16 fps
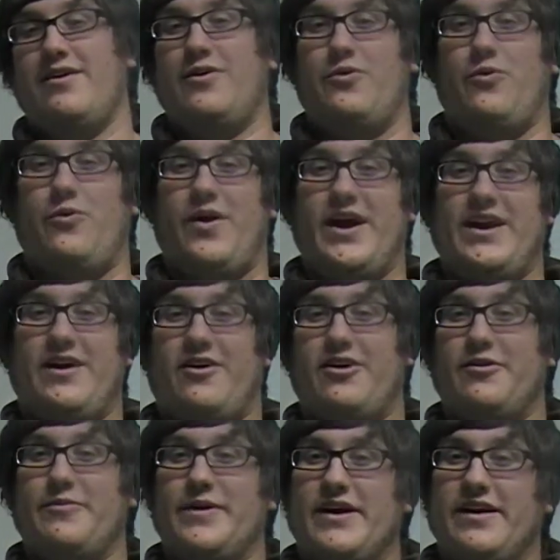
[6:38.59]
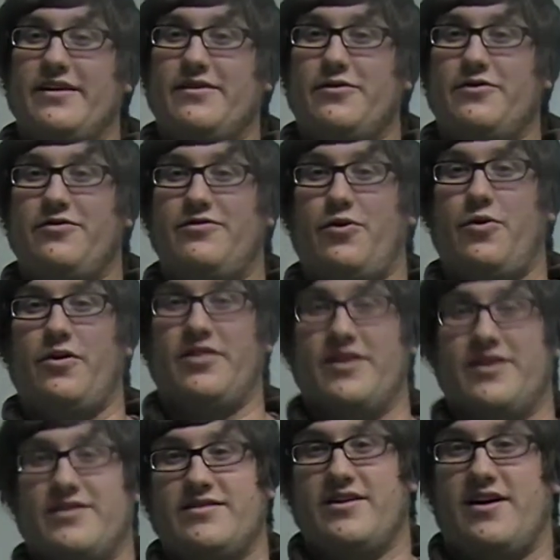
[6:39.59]
White Army for
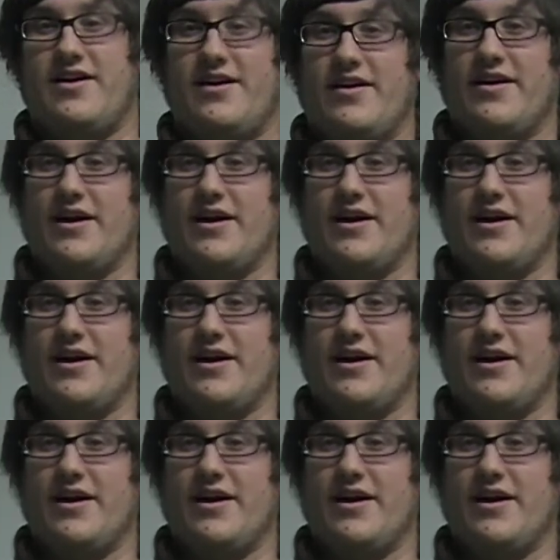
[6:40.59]
the Tsar.